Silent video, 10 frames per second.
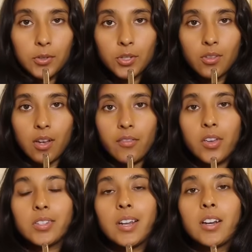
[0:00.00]
I also love
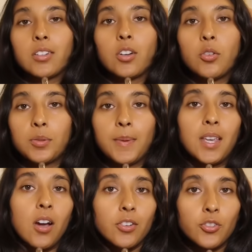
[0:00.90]
is that it goes
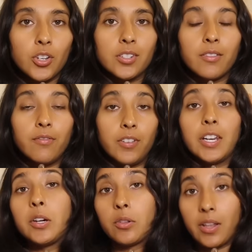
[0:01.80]
beyond just
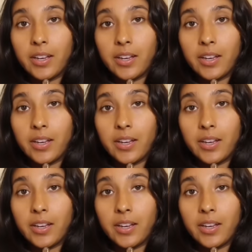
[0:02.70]
video